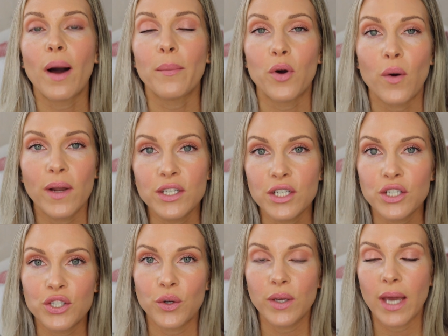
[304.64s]
I'm going to
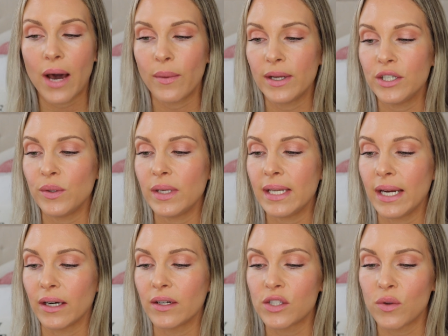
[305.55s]
show you how I do it
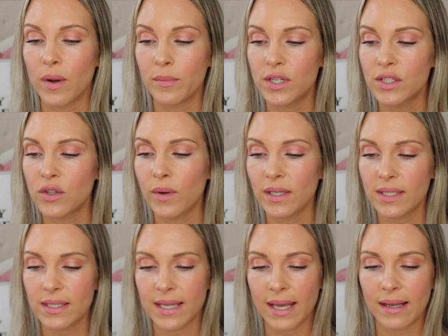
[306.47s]
here. So I'm just going
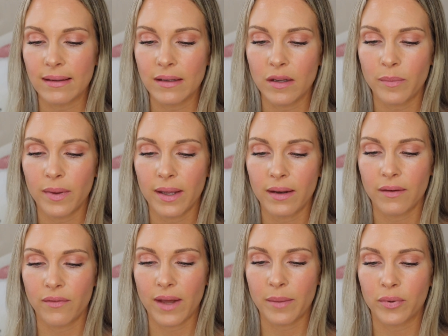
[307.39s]
to take a little bit
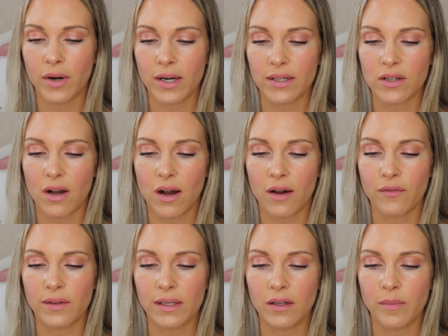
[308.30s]
of that product
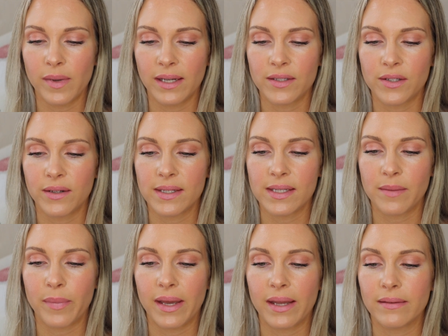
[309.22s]
off a little bit,
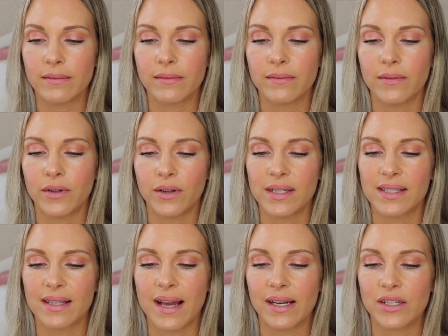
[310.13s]
because there
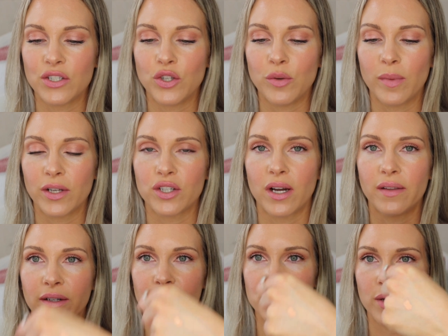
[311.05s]
is kind of too much
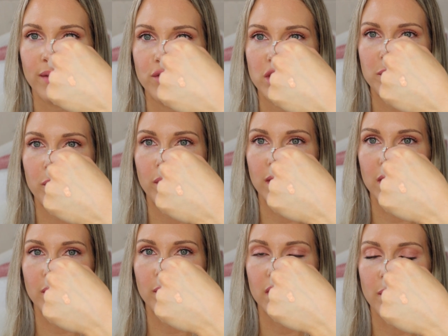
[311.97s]
on there. So I've just put a
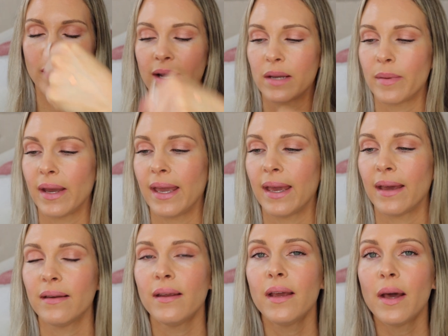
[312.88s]
little bit on the back of my
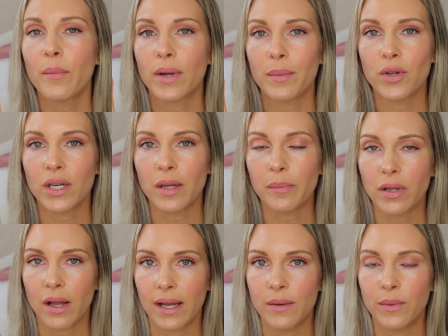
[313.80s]
hand, but I'm gonna
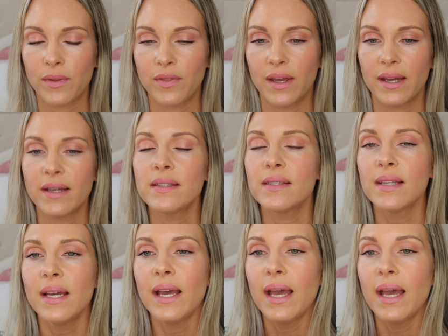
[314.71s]
apply it with this.